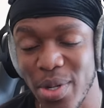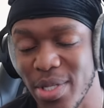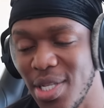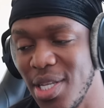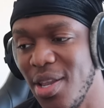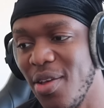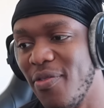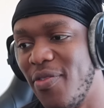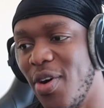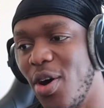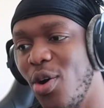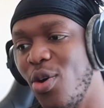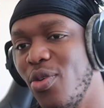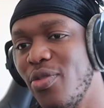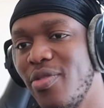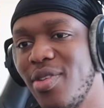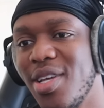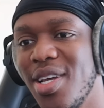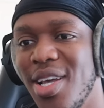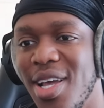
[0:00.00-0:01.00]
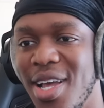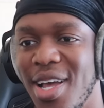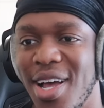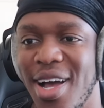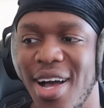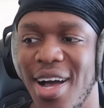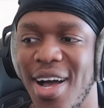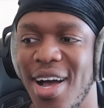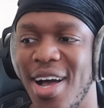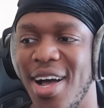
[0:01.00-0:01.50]
wasn't involved.
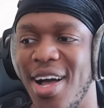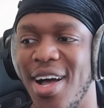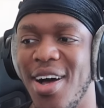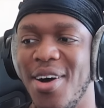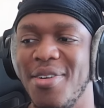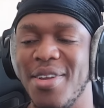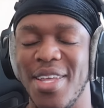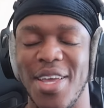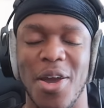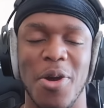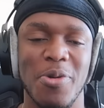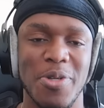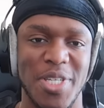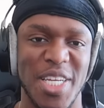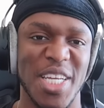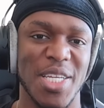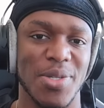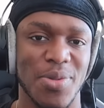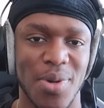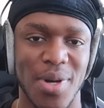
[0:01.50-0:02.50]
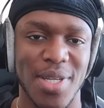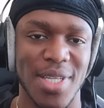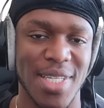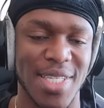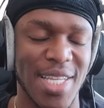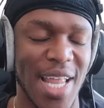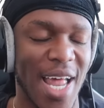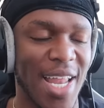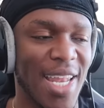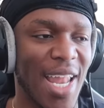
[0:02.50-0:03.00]
Uh, only OGs will
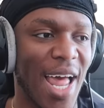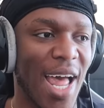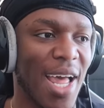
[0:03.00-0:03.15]
understand